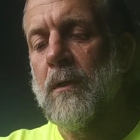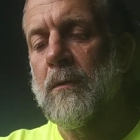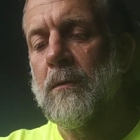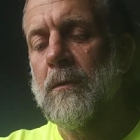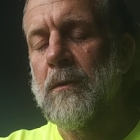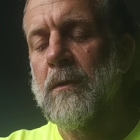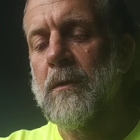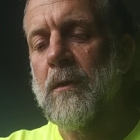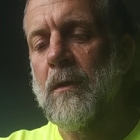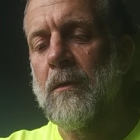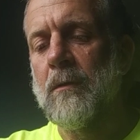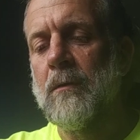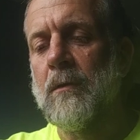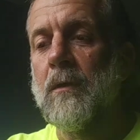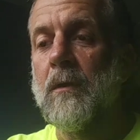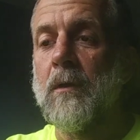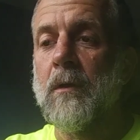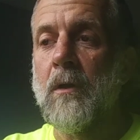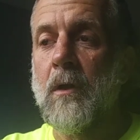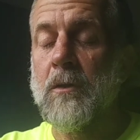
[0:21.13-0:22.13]
So,
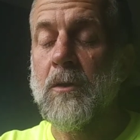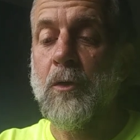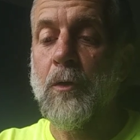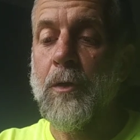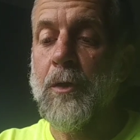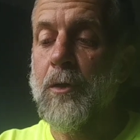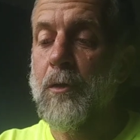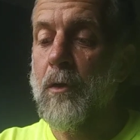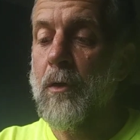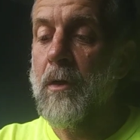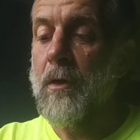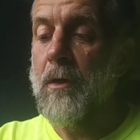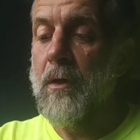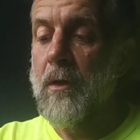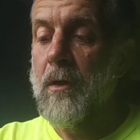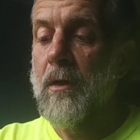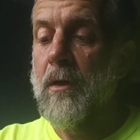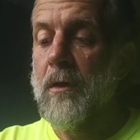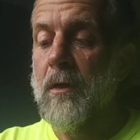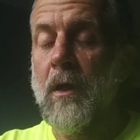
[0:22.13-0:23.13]
long story short,
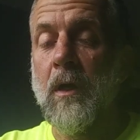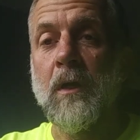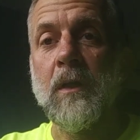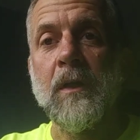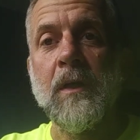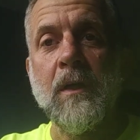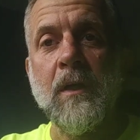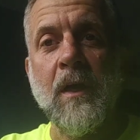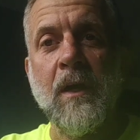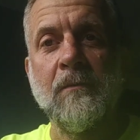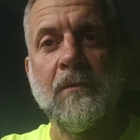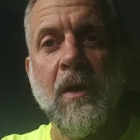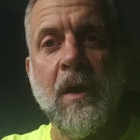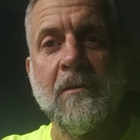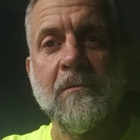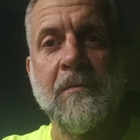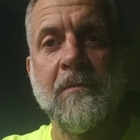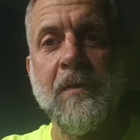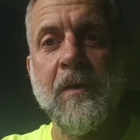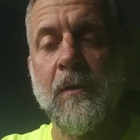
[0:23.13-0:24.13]
luckily I've
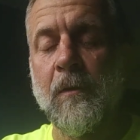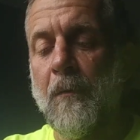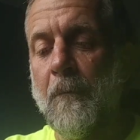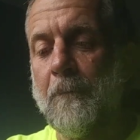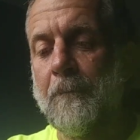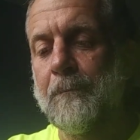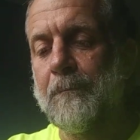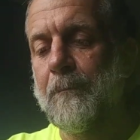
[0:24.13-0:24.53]
got Phil,